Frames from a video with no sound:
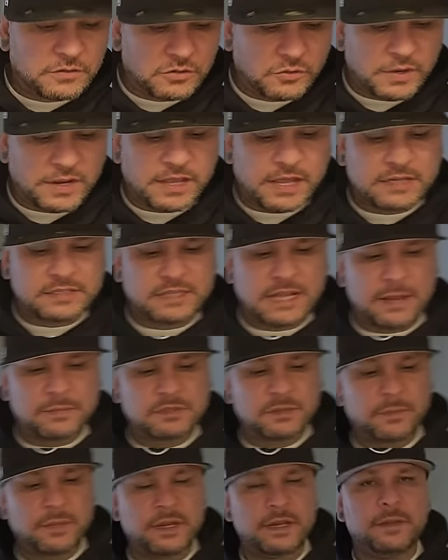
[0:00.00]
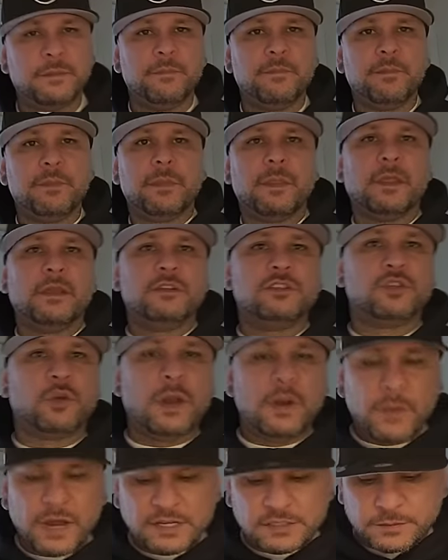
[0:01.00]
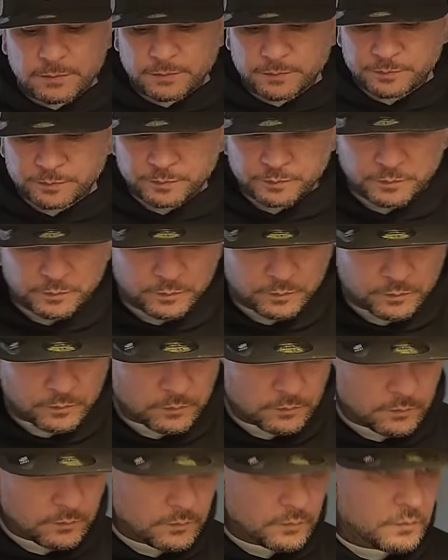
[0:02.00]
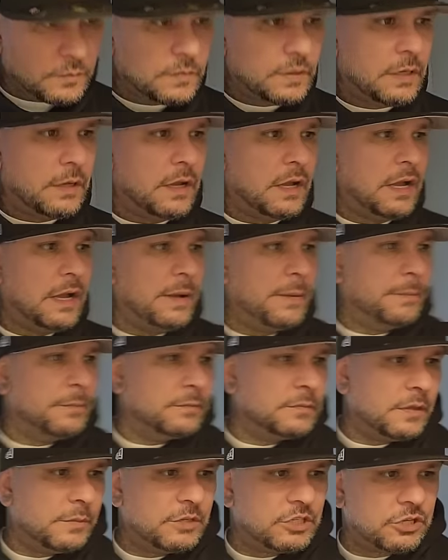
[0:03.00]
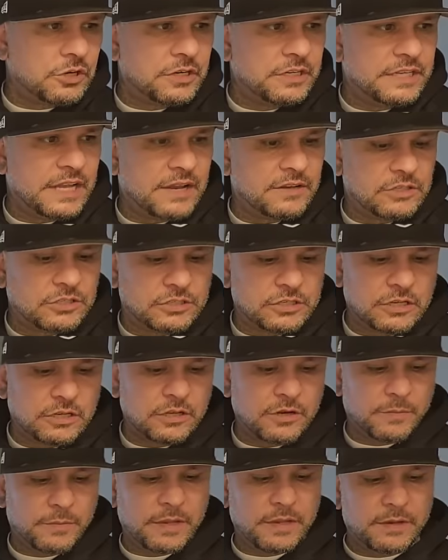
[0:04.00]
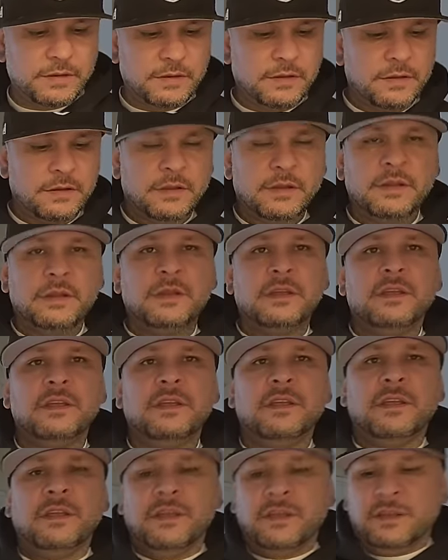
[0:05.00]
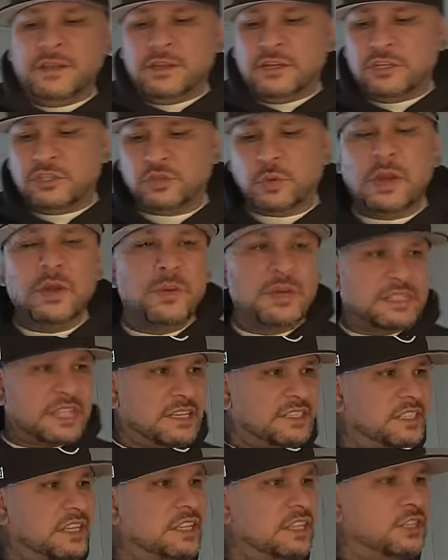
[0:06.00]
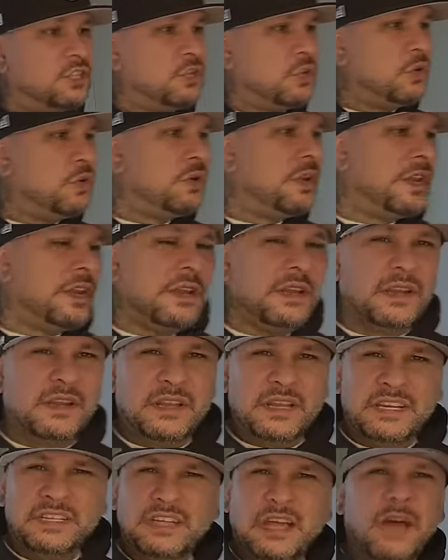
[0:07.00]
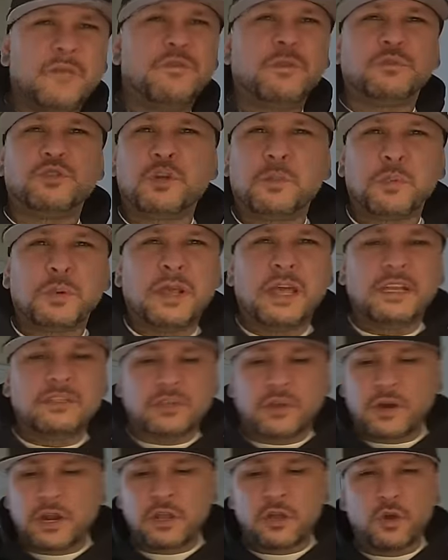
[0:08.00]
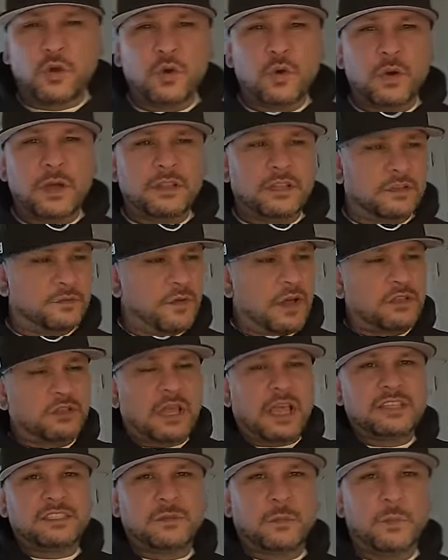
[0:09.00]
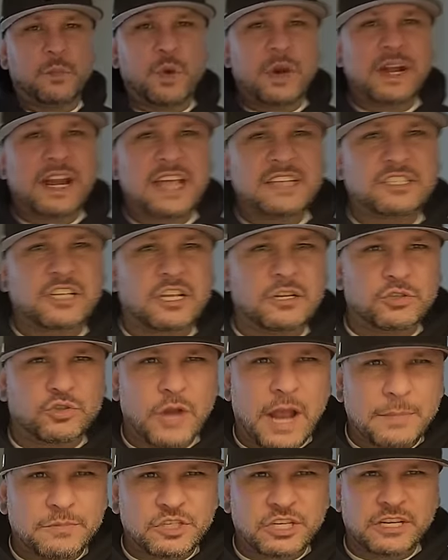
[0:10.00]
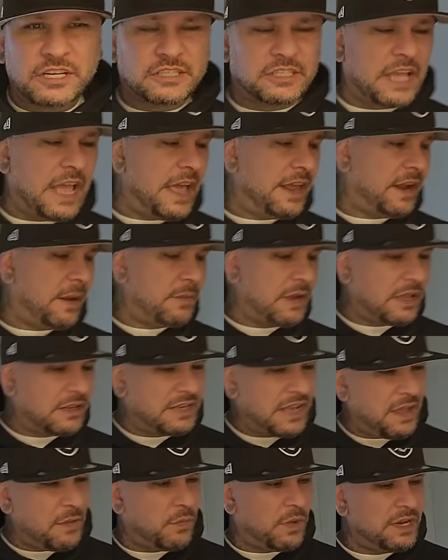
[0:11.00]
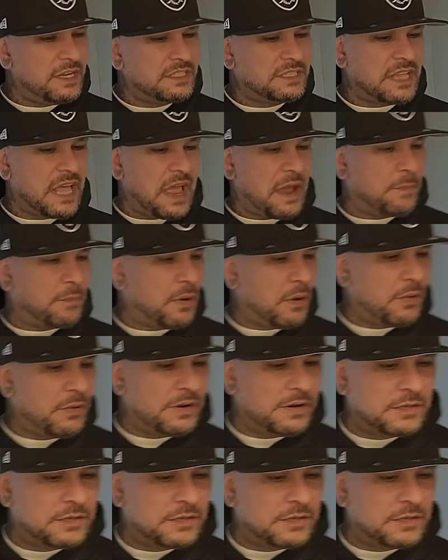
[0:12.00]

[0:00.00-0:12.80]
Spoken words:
You ain't gotta stab somebody. So anyways, let me turn it down just a little bit. So anyways, I see this dude, and he's out from Triple S. All right, cool. And the vato has some weird-ass contraption in his hand. I'm like, damn, what is that, bro?